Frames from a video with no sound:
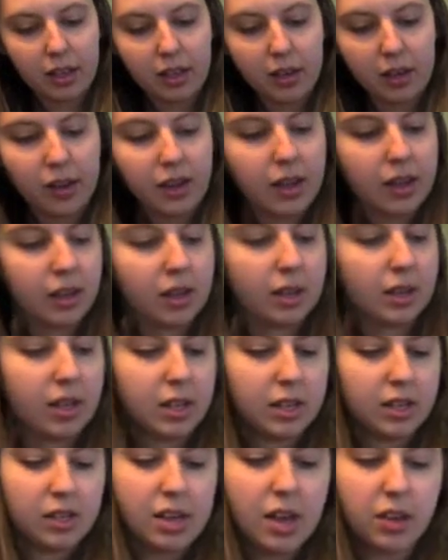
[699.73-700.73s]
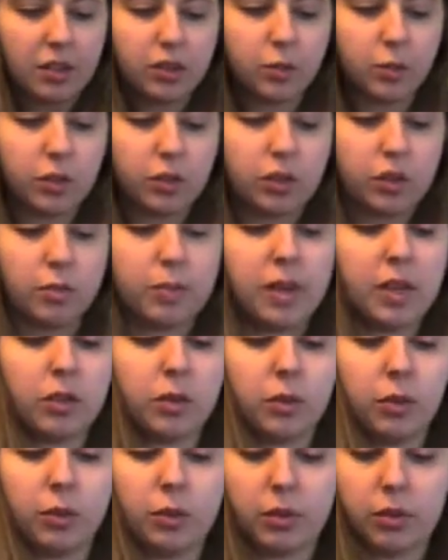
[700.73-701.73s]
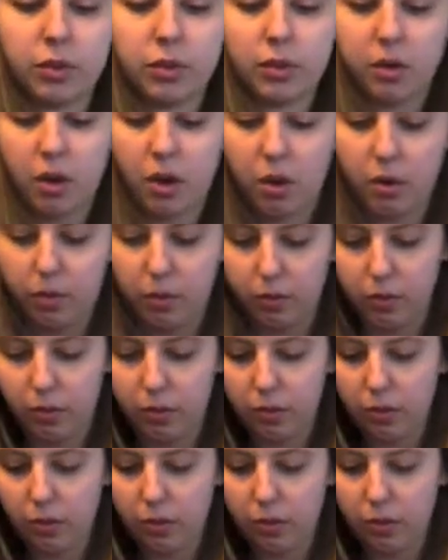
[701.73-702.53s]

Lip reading: All right. Now this one should be cool. So